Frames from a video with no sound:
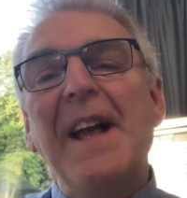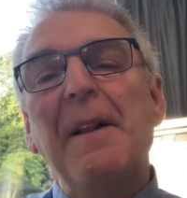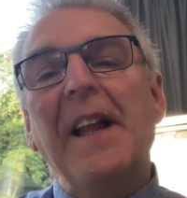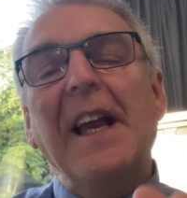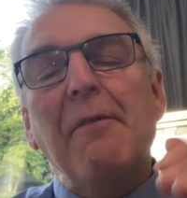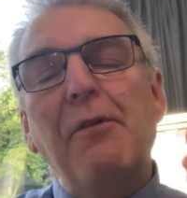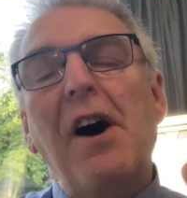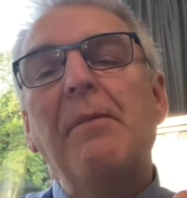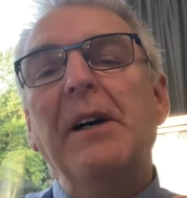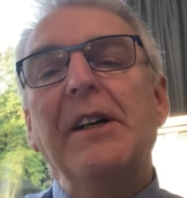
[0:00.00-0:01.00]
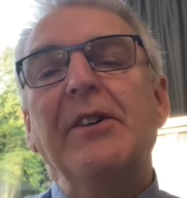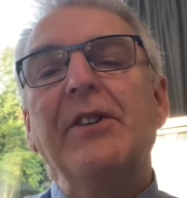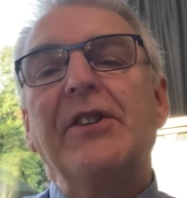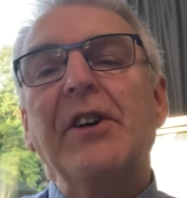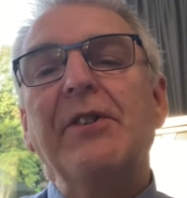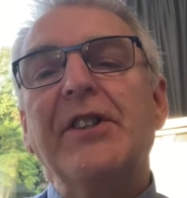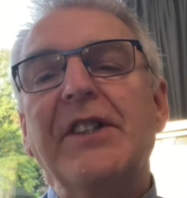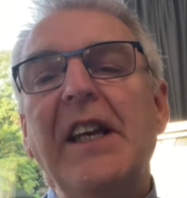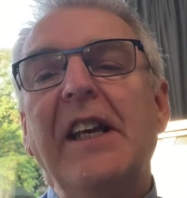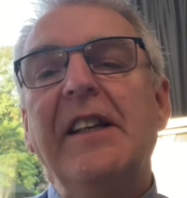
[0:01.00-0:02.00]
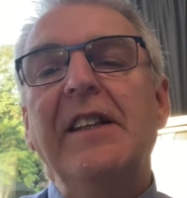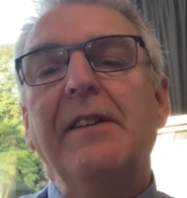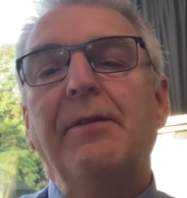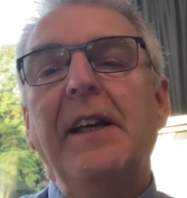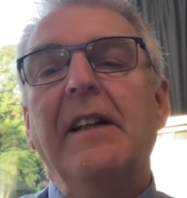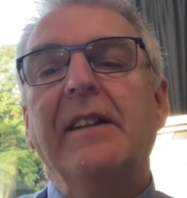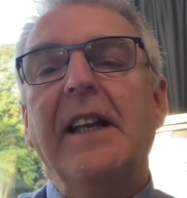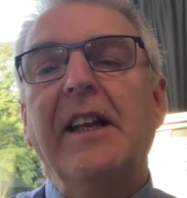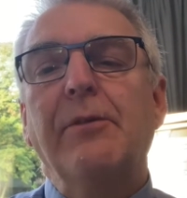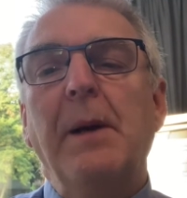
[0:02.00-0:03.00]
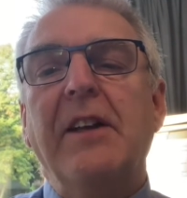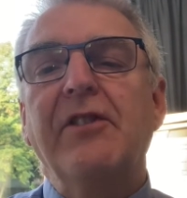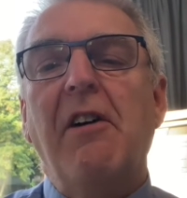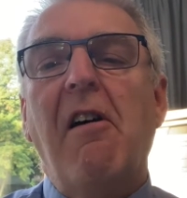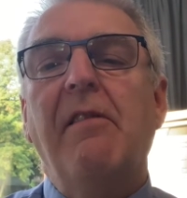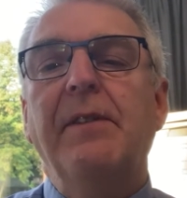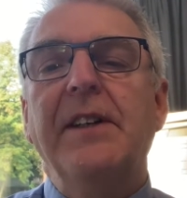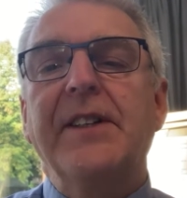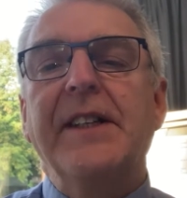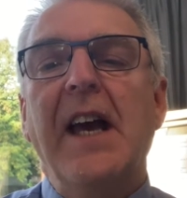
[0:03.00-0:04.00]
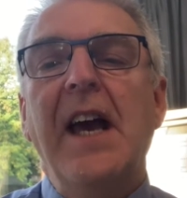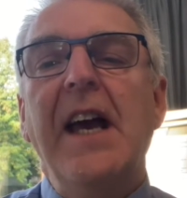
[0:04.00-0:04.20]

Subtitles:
a farmer who sows seed in the field and expects a harvest.